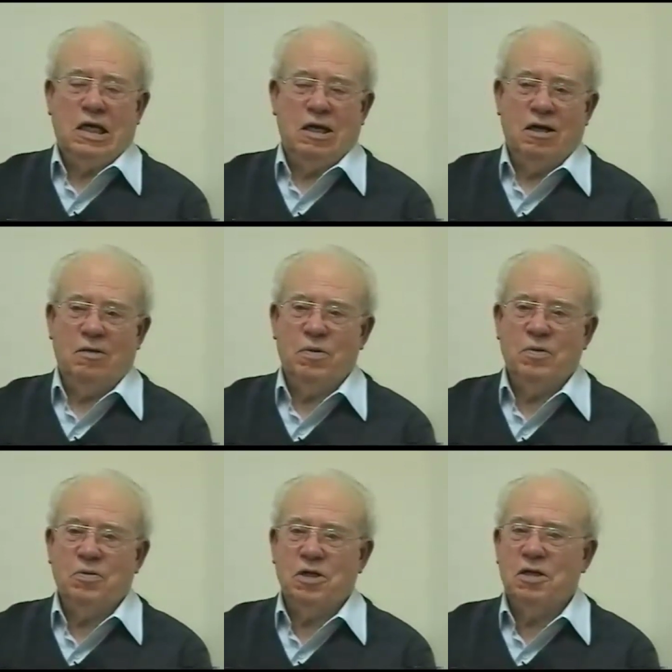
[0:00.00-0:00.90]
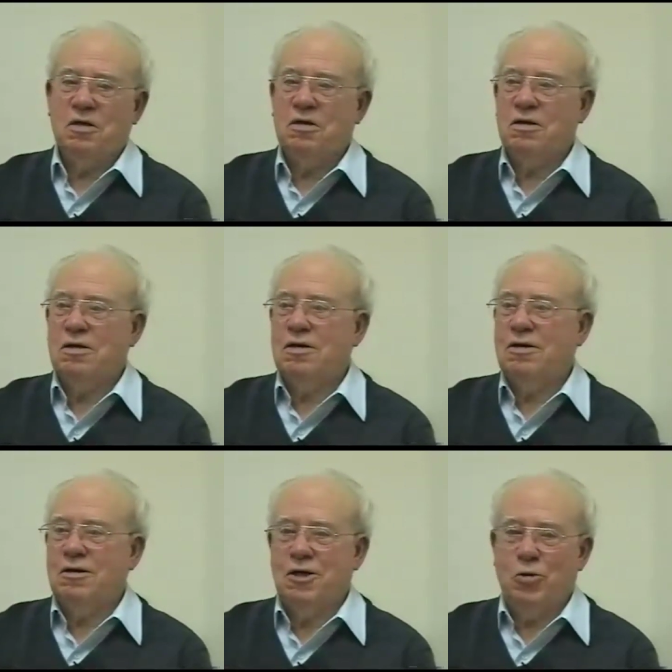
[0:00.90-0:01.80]
And a lot of people didn't
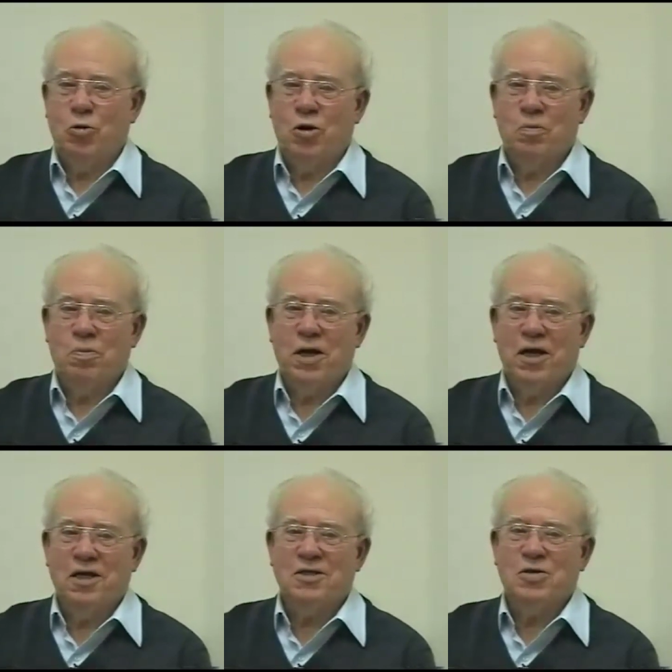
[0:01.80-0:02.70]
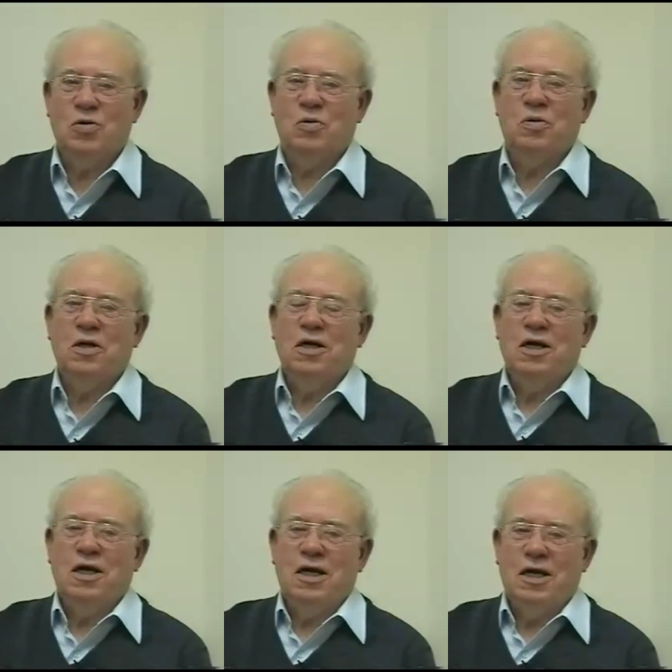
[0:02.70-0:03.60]
want to pay. So
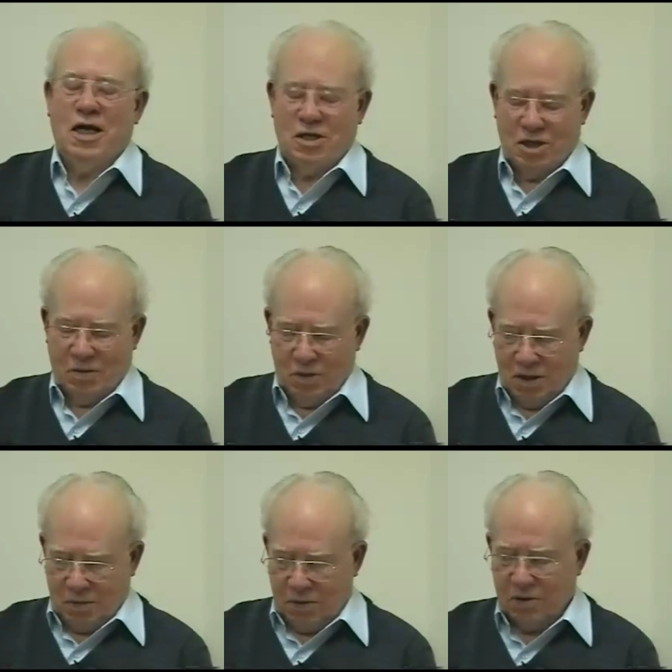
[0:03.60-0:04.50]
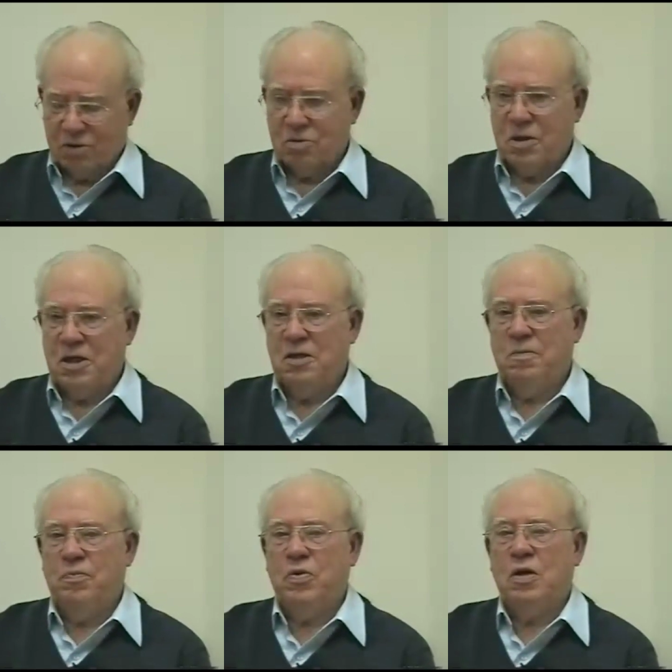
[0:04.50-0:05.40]
that job didn't appeal to me.
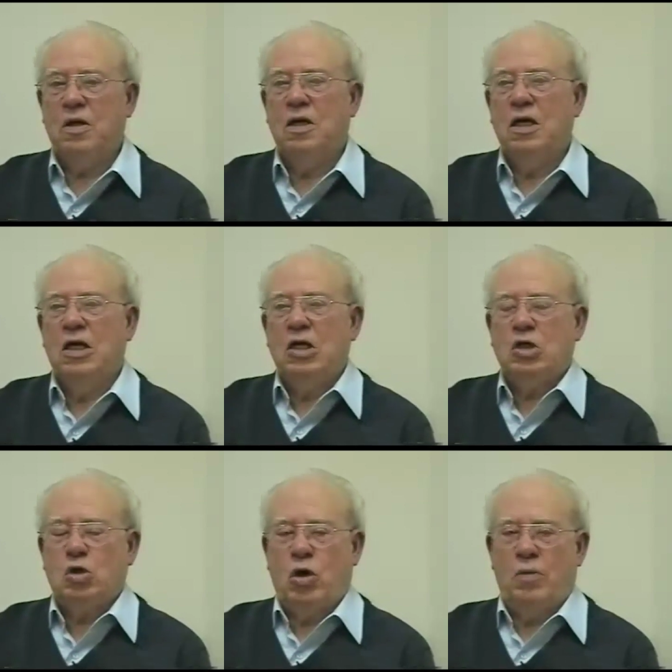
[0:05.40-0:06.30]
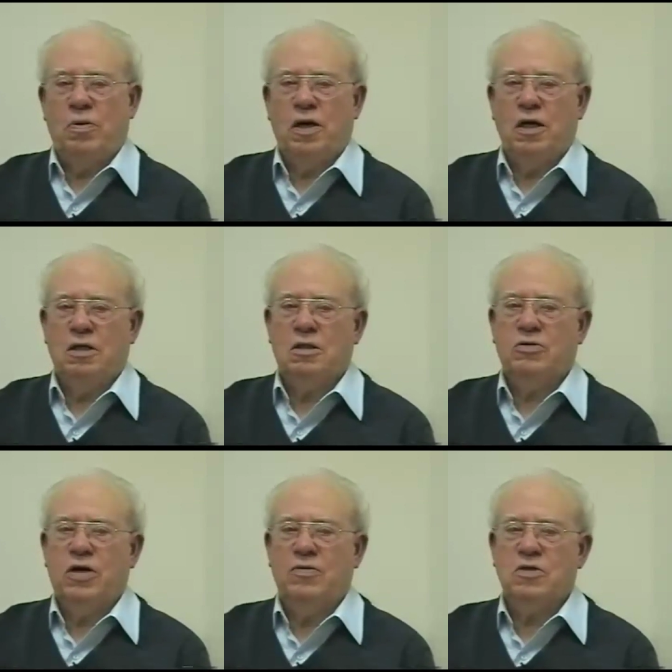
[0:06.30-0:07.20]
So I applied at the
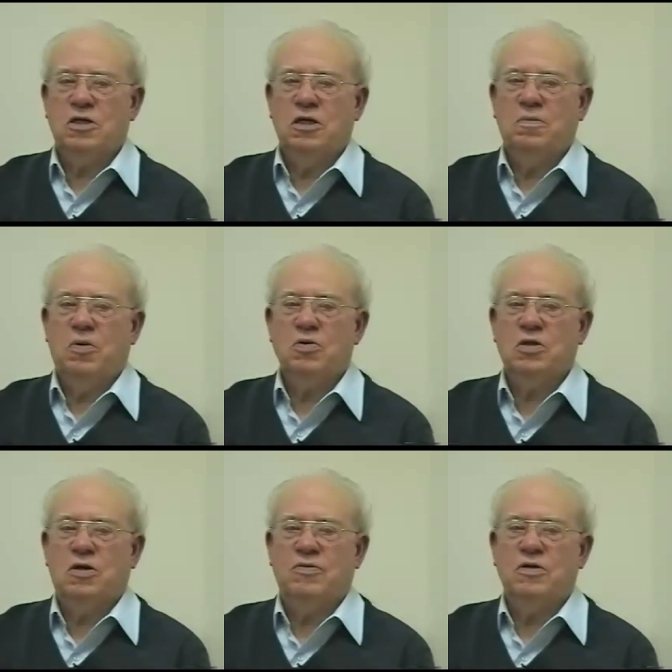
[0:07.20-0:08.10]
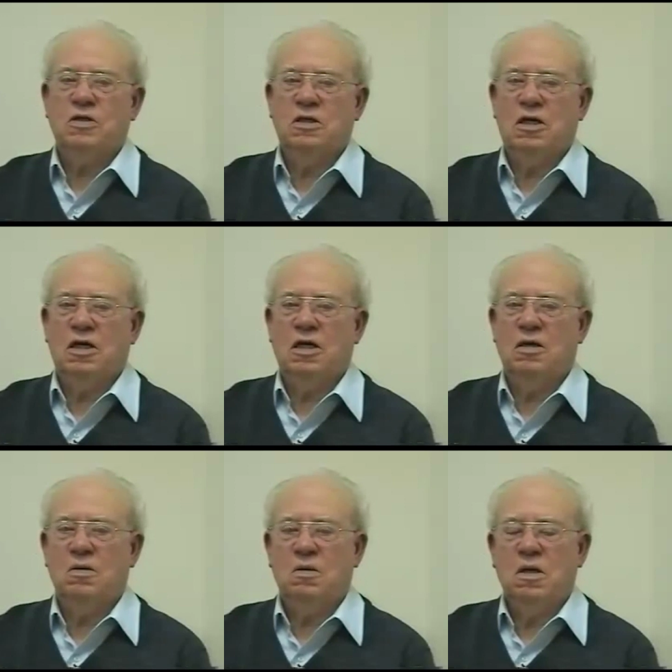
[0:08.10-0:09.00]
Traverse City Post Office, and
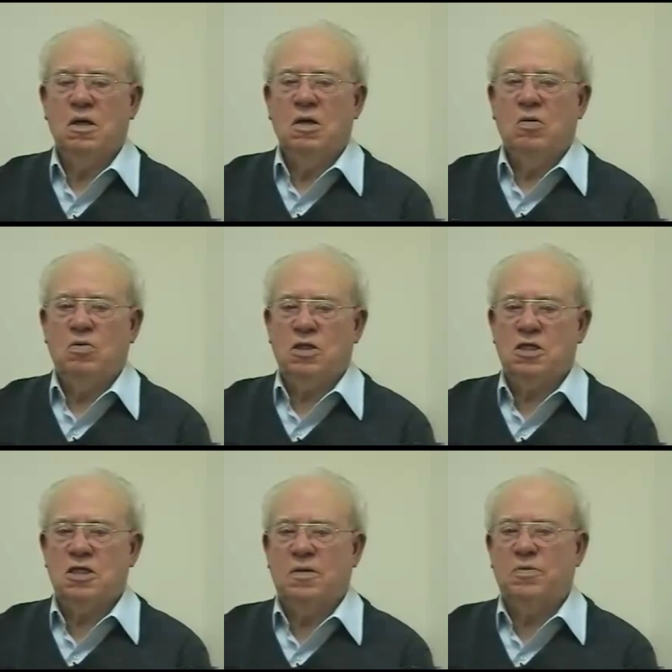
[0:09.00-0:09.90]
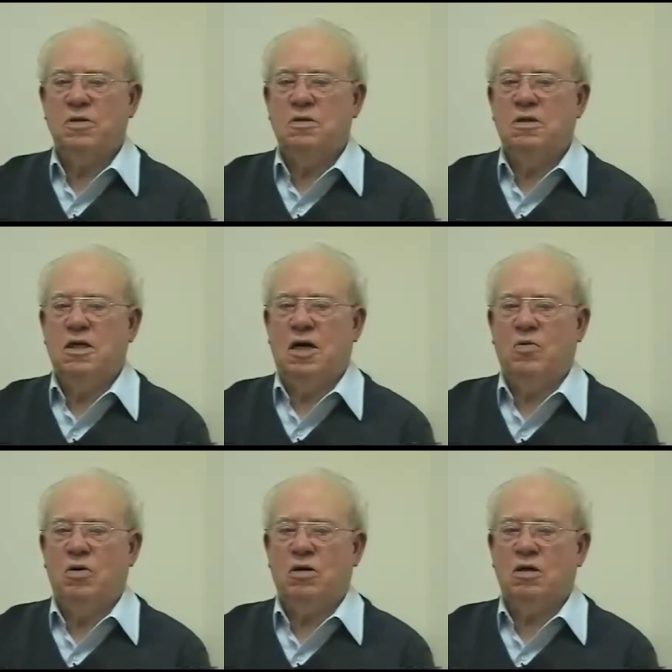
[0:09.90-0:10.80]
I was accepted, and I
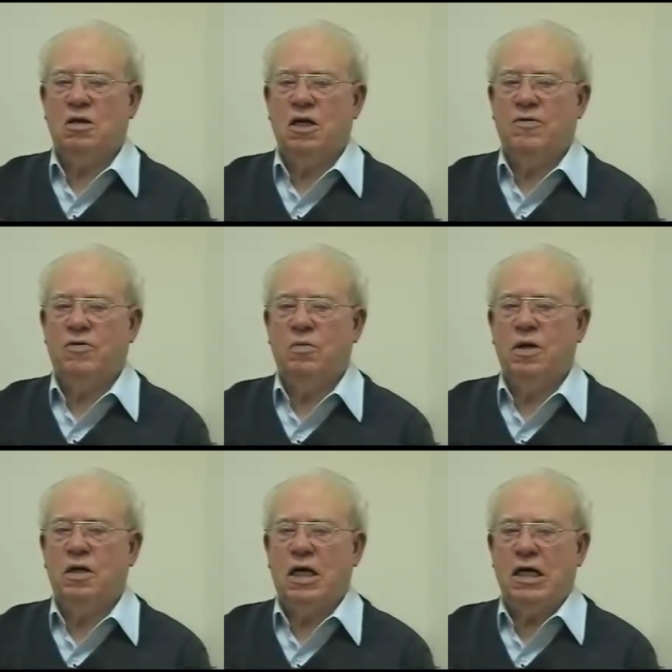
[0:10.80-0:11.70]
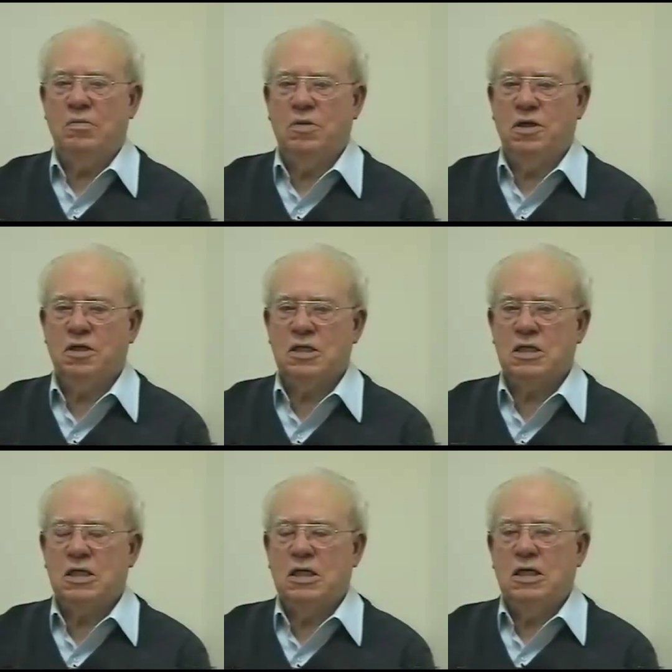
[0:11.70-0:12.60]
worked there for about 8
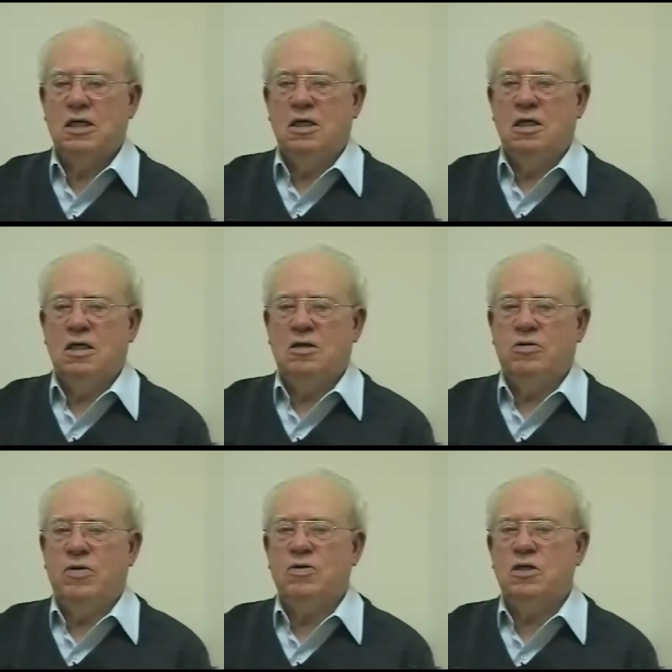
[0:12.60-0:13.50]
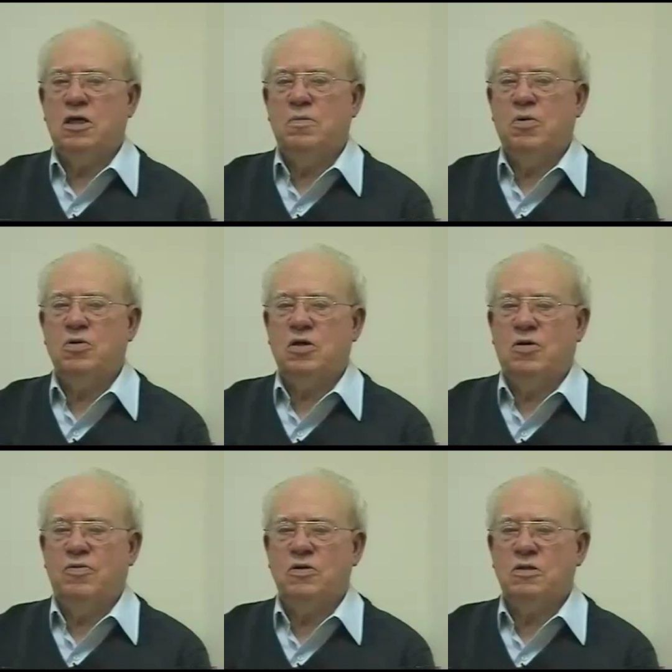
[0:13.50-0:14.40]
months in the Traverse City Post
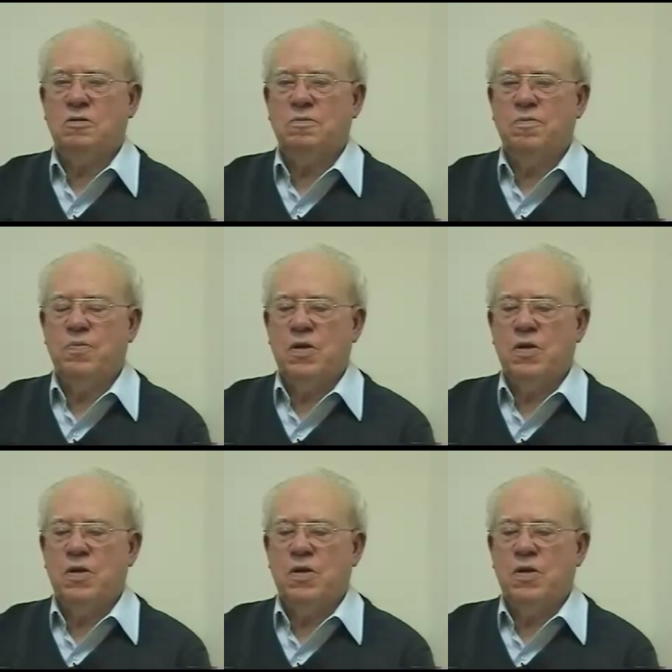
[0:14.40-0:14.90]
Office.